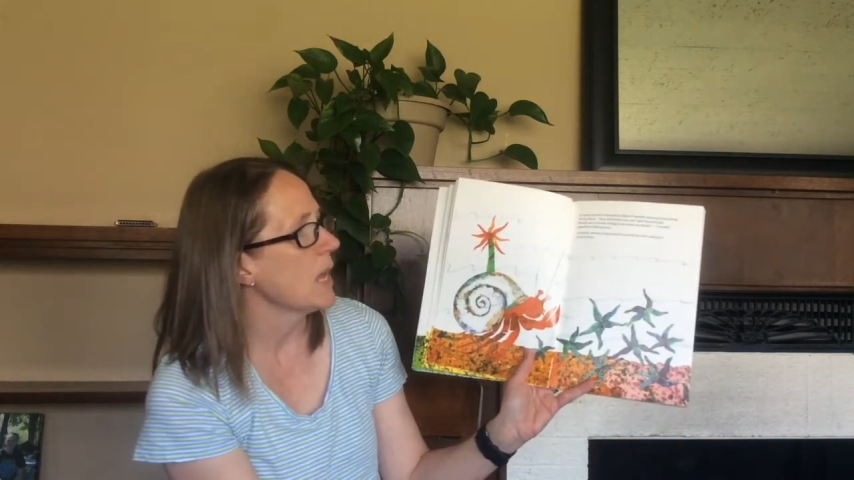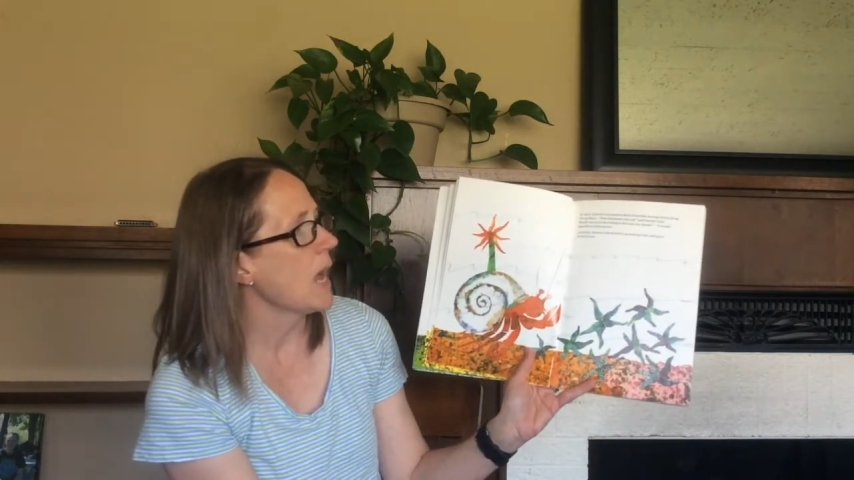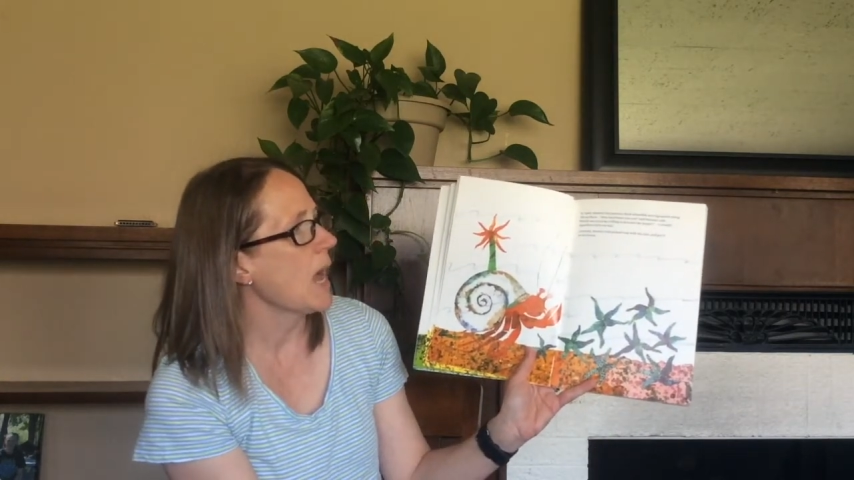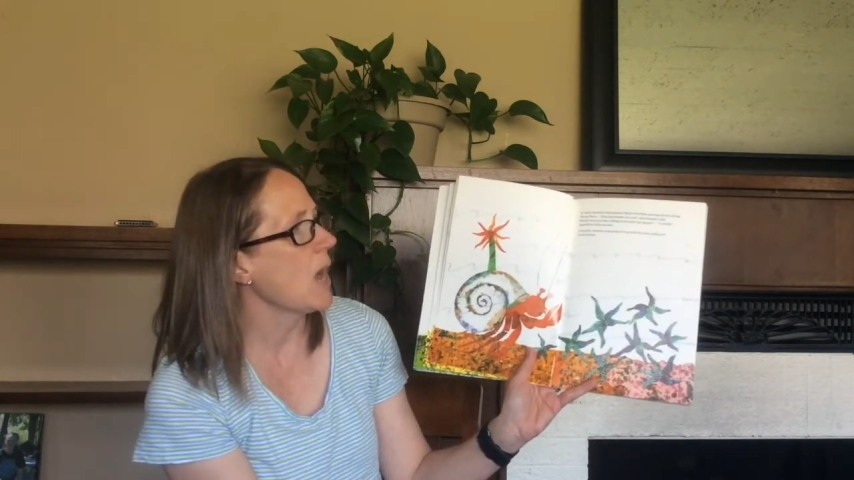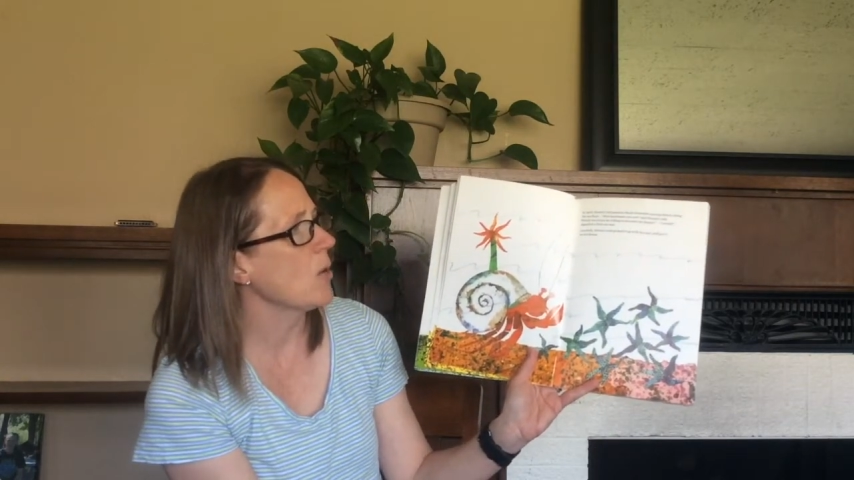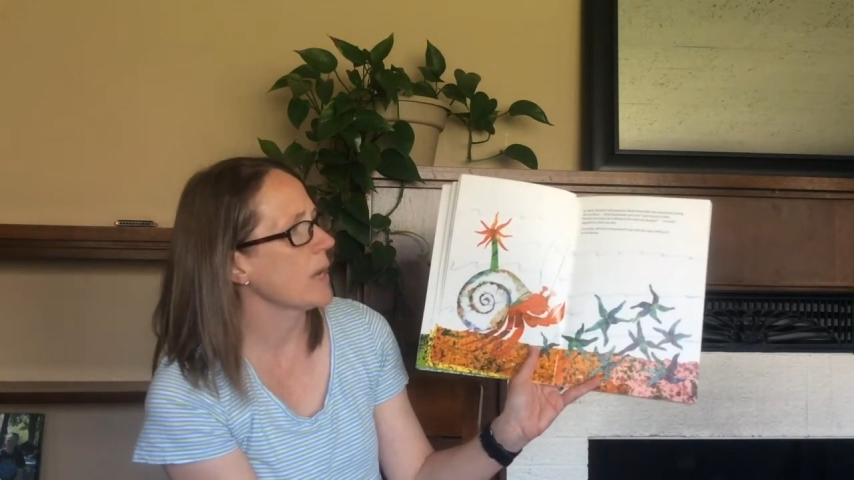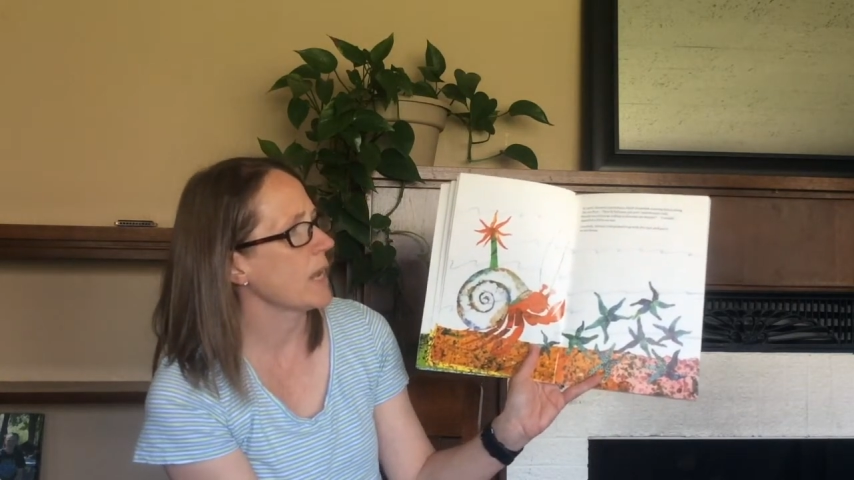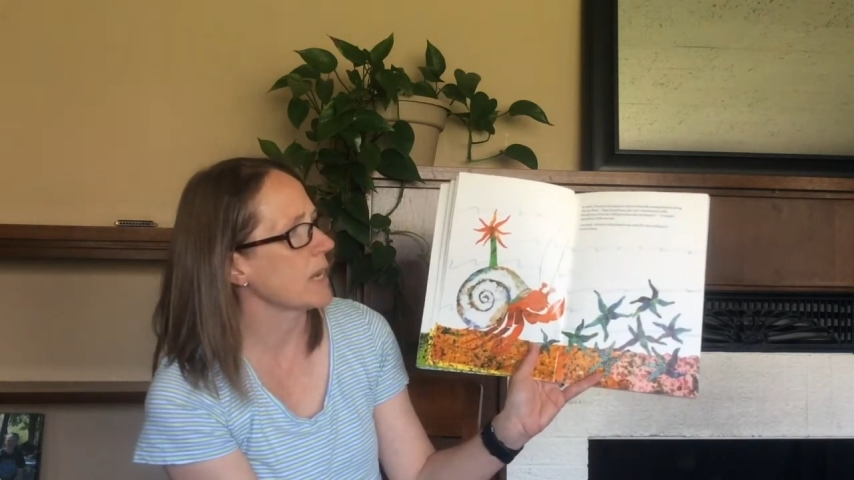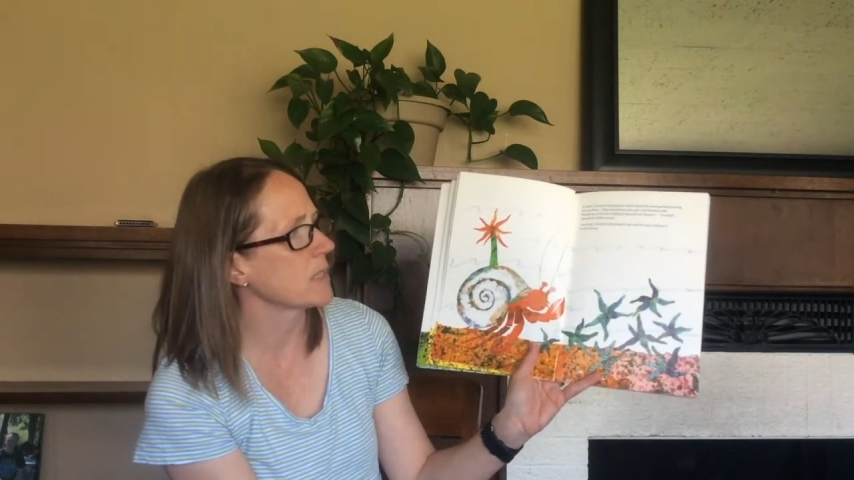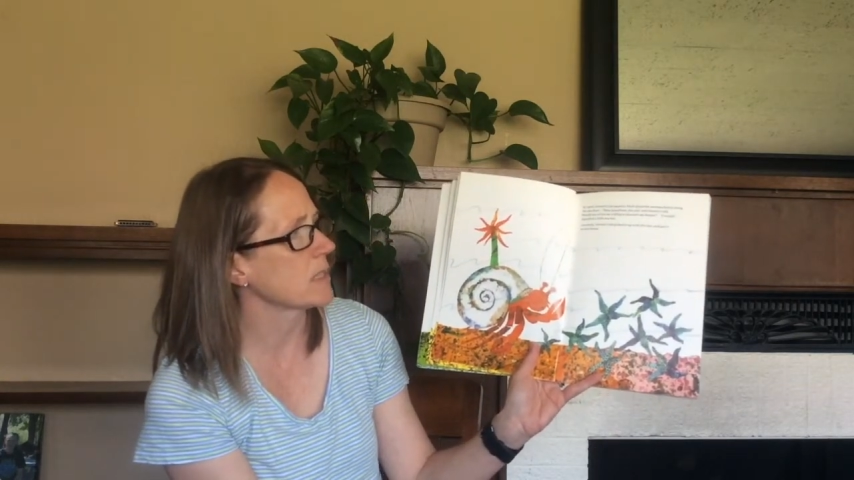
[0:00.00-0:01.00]
How
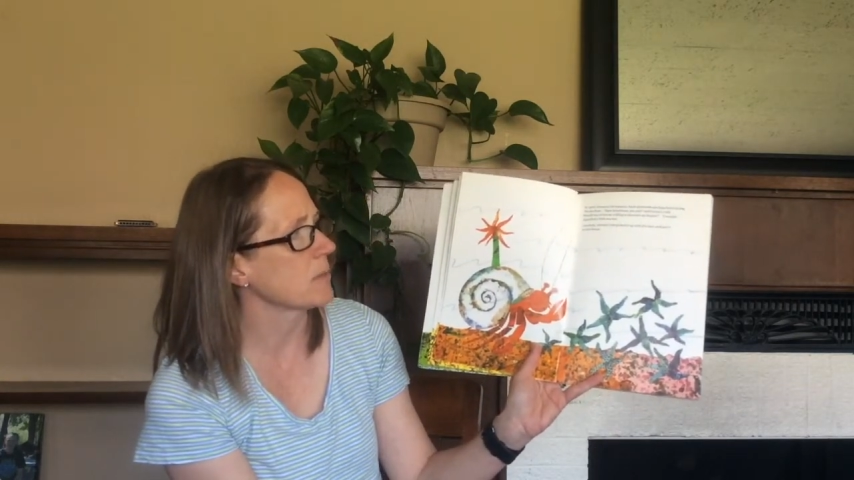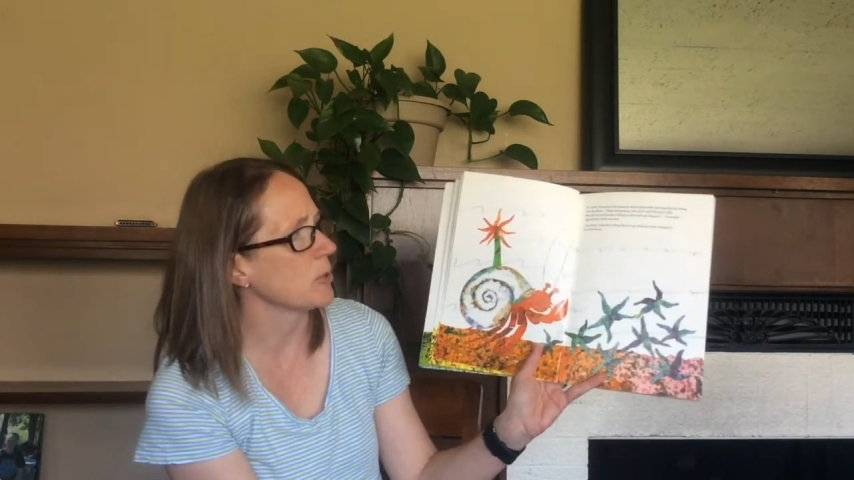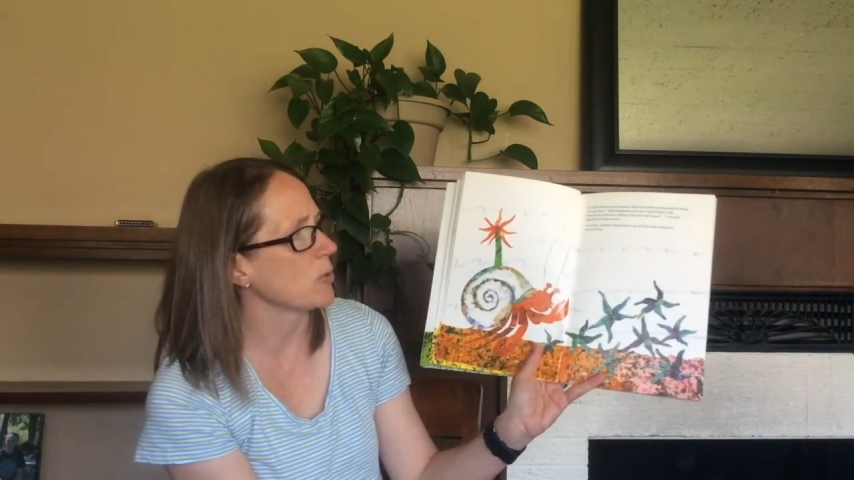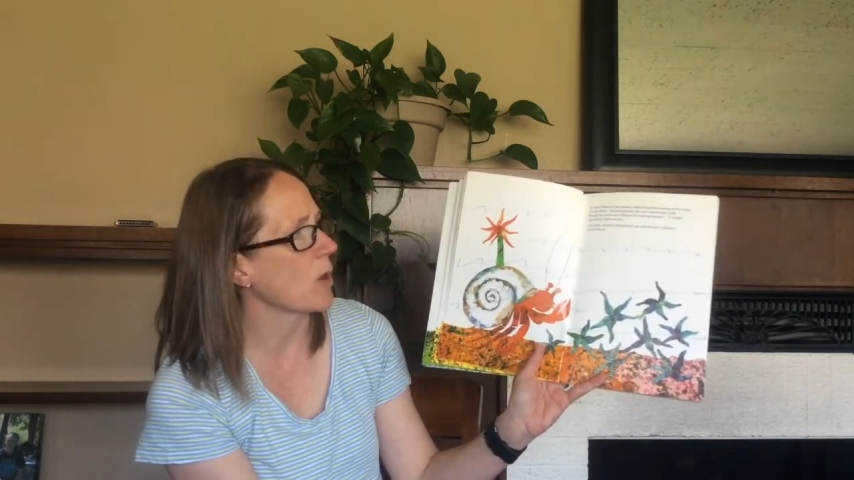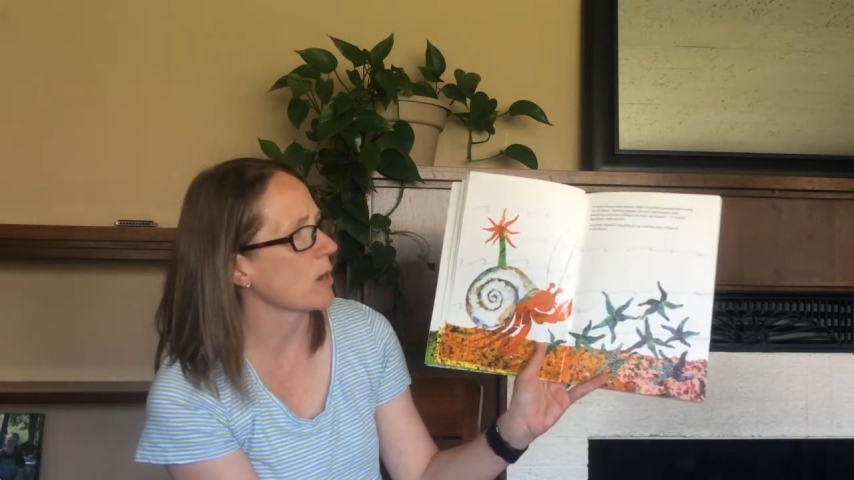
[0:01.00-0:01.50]
handsome you